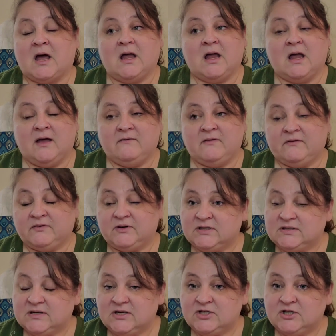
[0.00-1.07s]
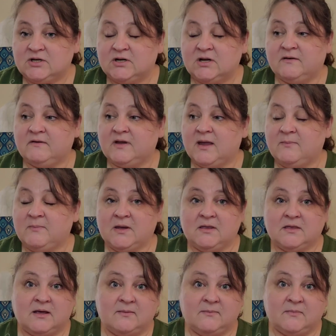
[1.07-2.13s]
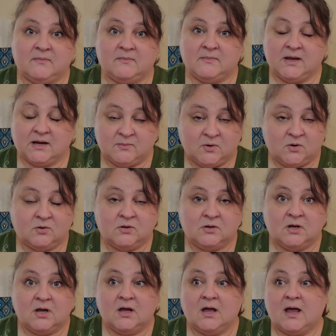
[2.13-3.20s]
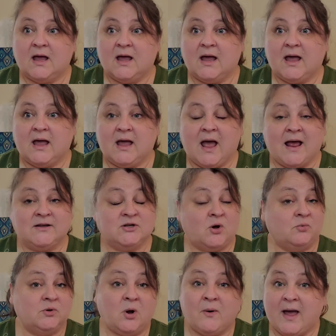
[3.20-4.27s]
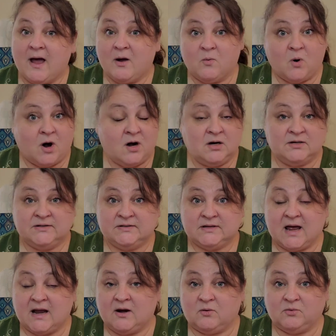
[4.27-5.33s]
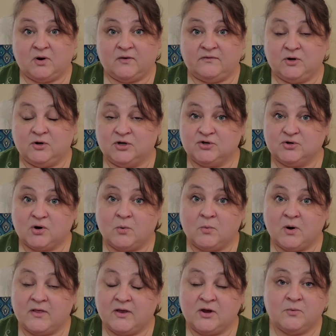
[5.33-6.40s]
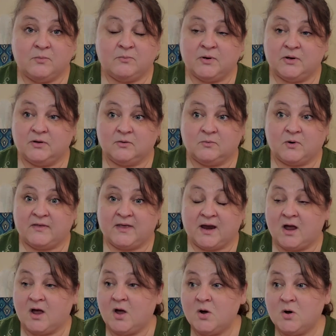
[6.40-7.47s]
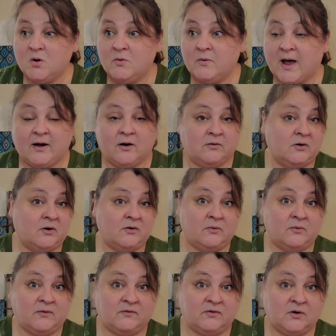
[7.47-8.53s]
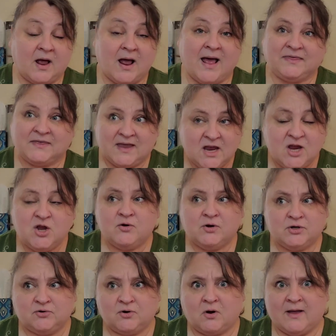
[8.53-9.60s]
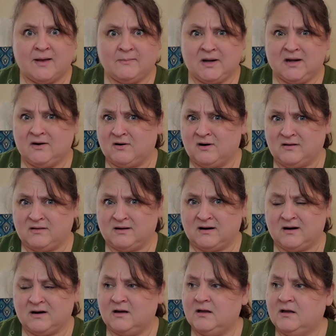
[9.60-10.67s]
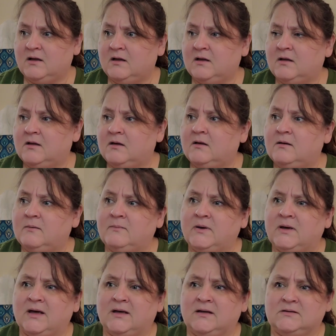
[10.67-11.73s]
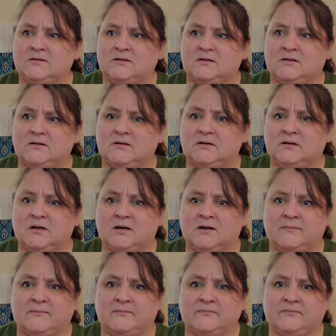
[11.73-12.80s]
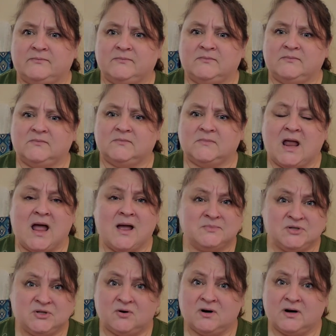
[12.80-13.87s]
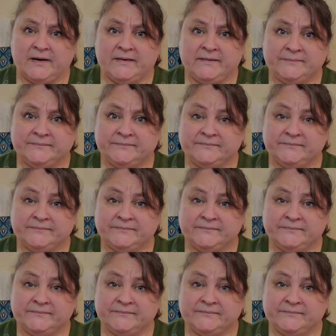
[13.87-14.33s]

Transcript: I have every intention of keeping them minimal. I don't know how it works. I don't know if you control where they put, where they go. I don't know if you. I think you control how many are on there, but um, I'm sorry.